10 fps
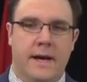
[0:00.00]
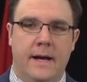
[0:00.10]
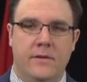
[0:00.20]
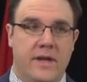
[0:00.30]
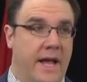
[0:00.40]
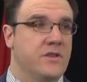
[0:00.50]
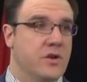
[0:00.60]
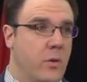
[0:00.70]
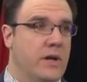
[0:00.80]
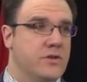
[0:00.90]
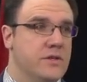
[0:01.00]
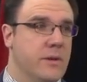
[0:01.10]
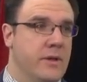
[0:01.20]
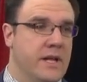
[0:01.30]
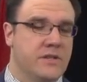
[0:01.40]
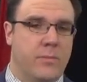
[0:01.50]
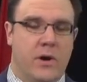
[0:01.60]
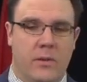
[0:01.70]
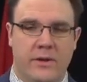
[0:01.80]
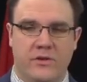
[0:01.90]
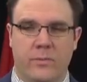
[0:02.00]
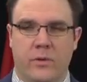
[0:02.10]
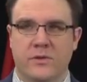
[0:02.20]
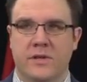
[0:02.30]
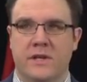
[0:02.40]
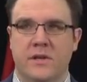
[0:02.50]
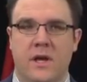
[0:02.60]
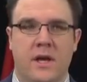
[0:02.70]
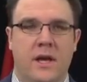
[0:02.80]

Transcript: uh, to answer questions. I mean, that's the parliamentary process.